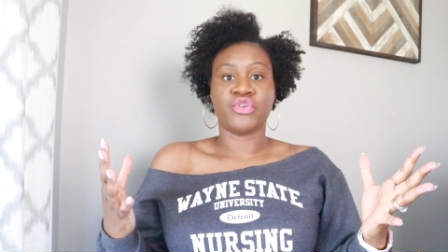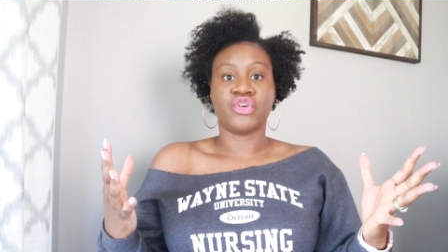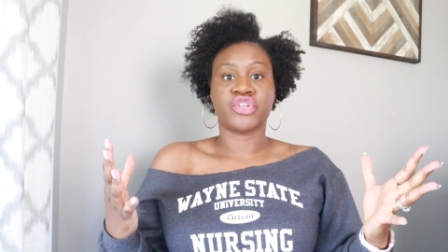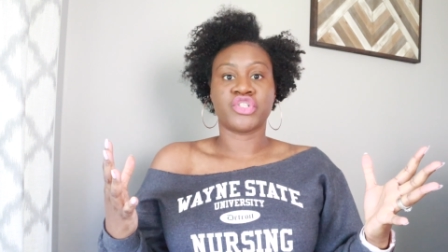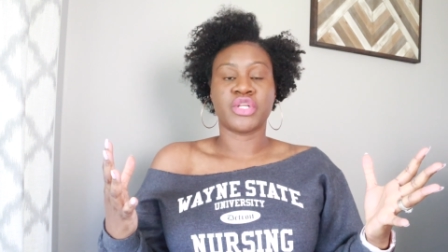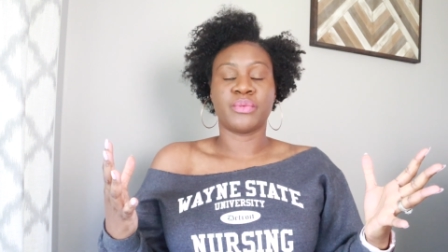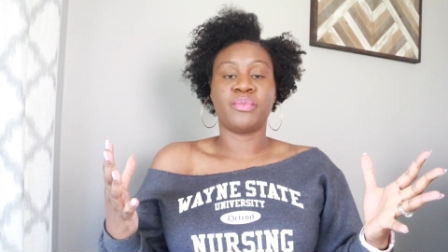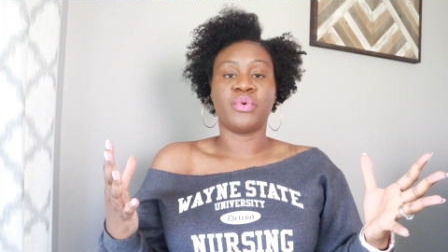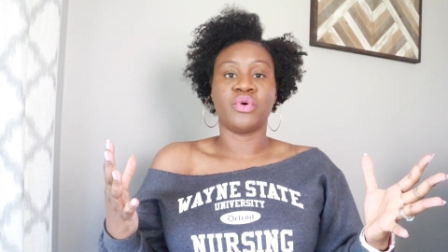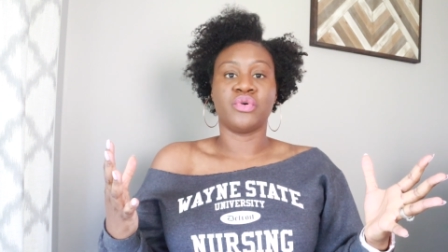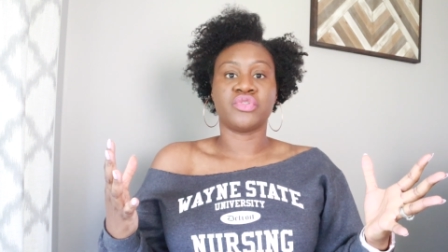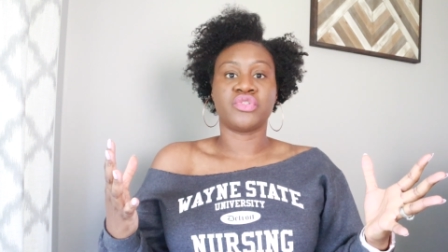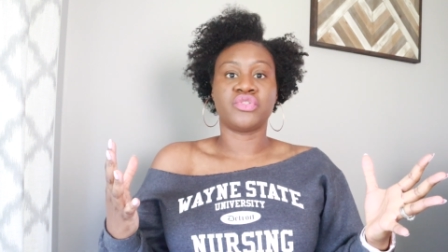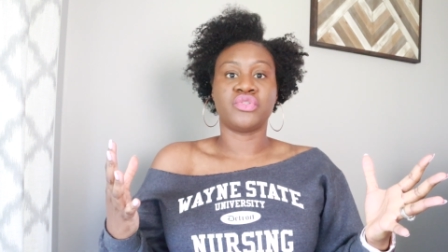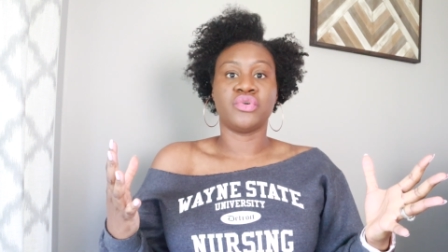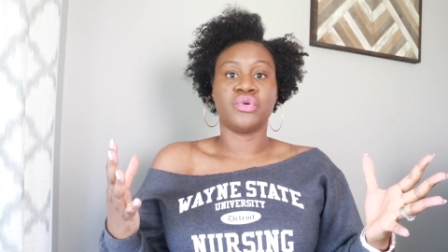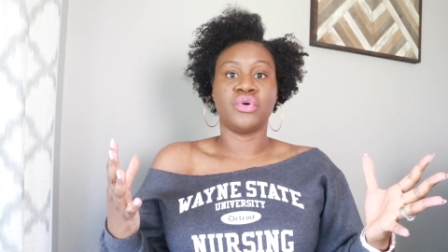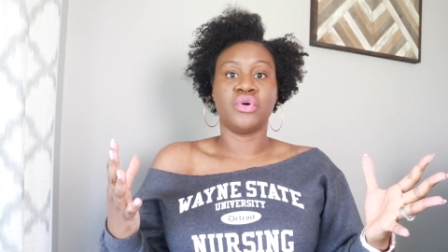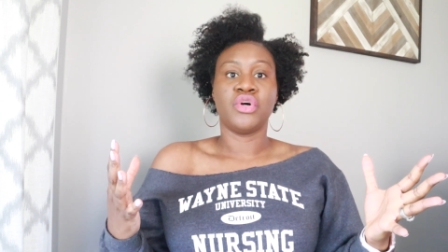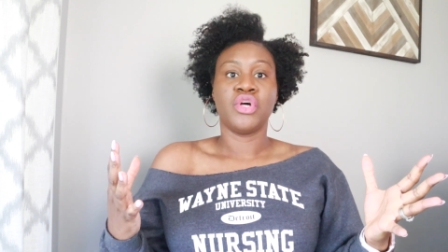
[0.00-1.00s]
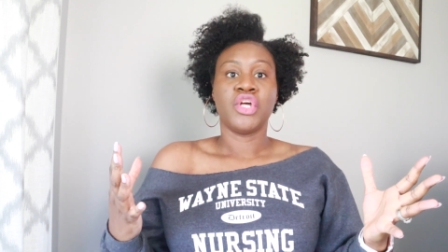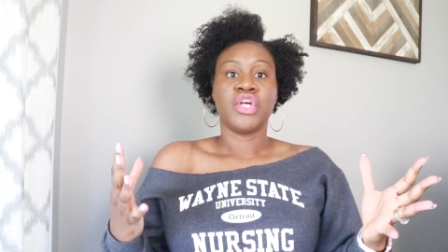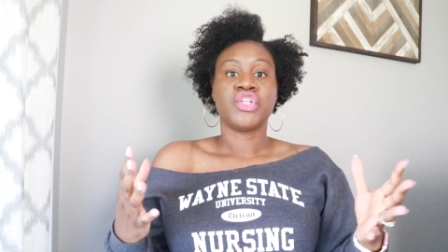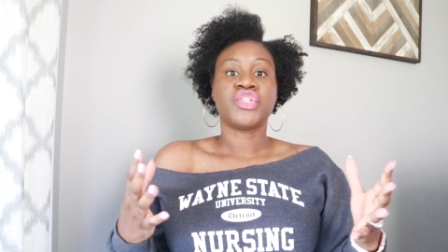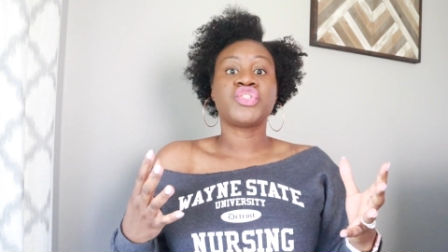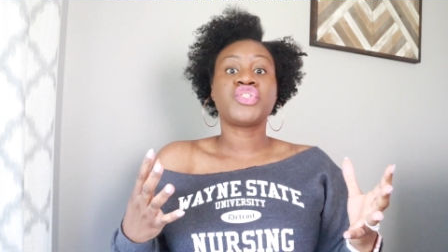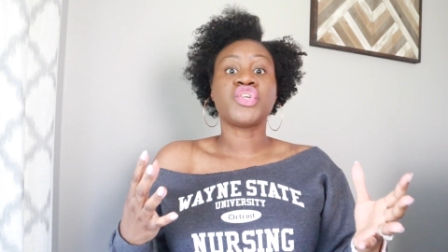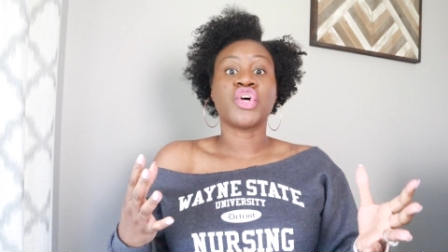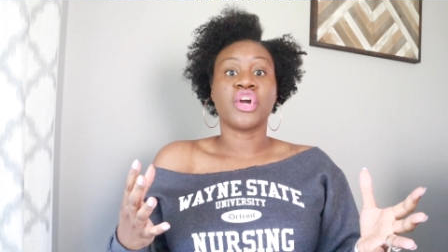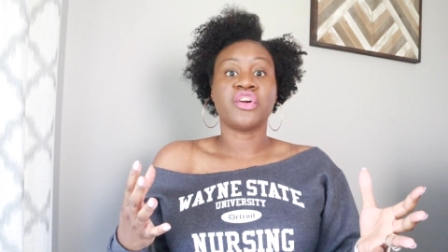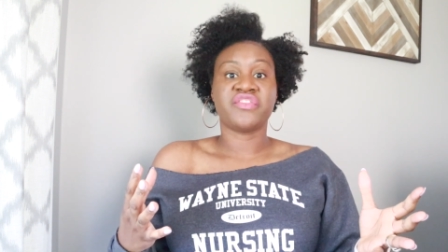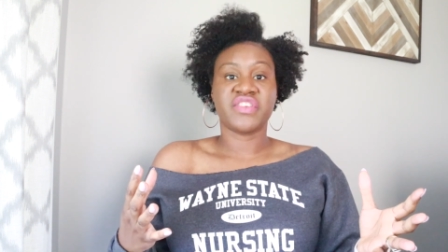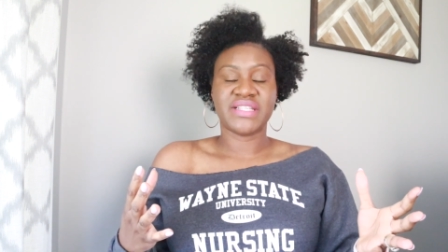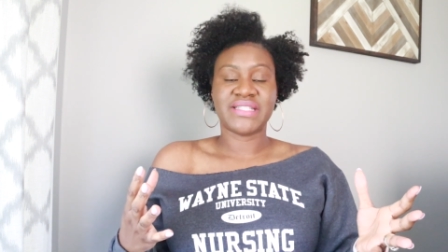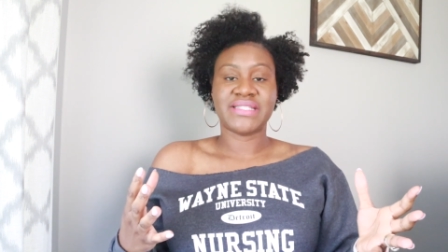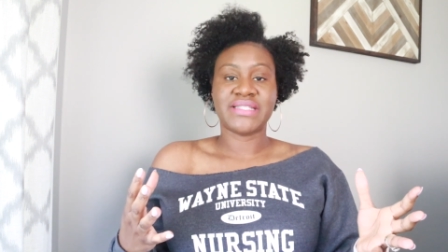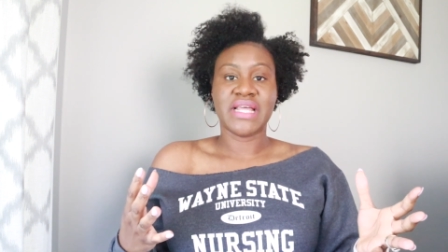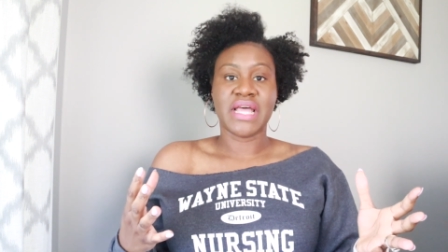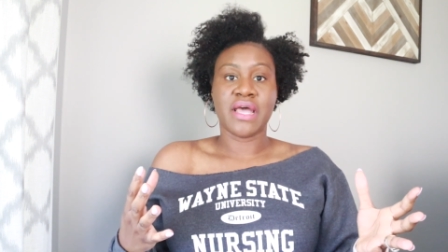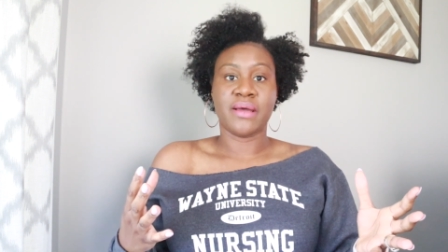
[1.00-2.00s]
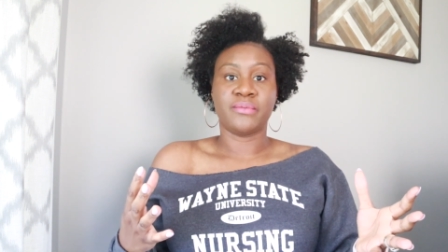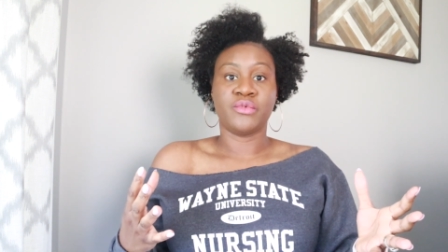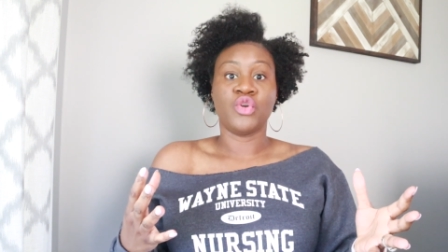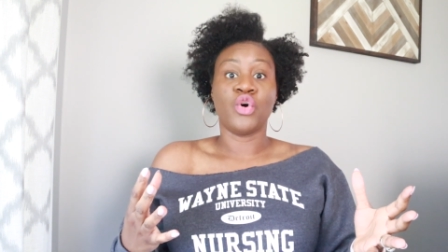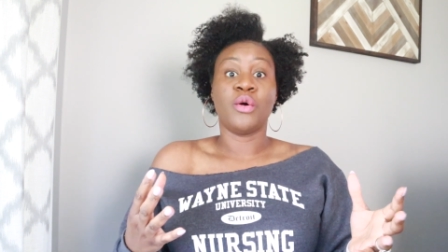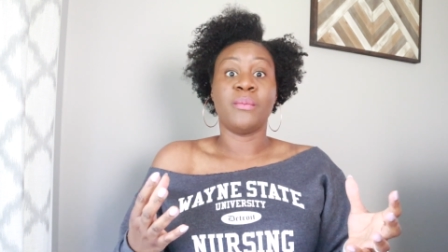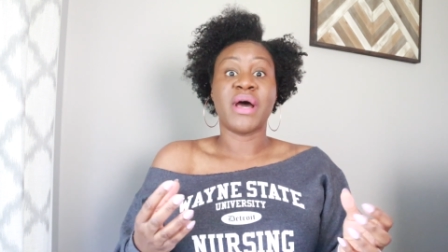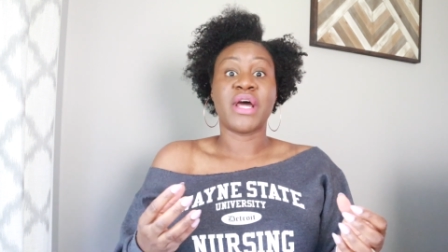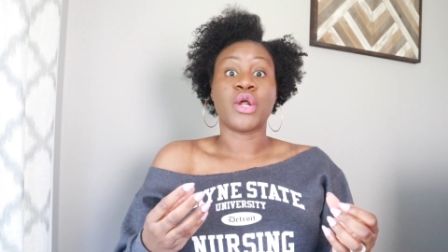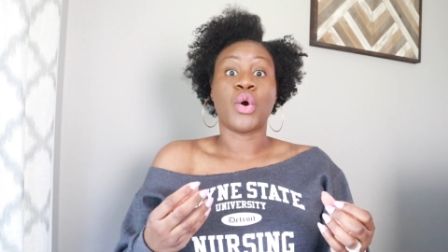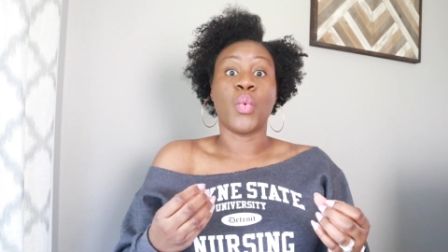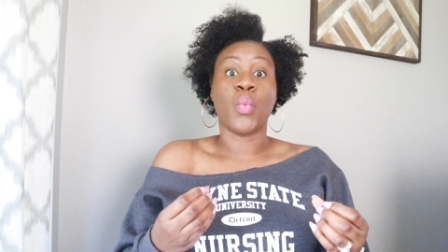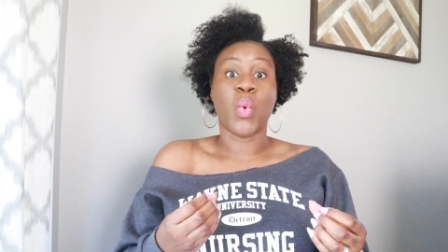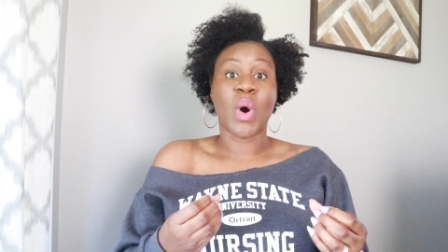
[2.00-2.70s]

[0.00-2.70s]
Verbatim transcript: you're supposed to service them no matter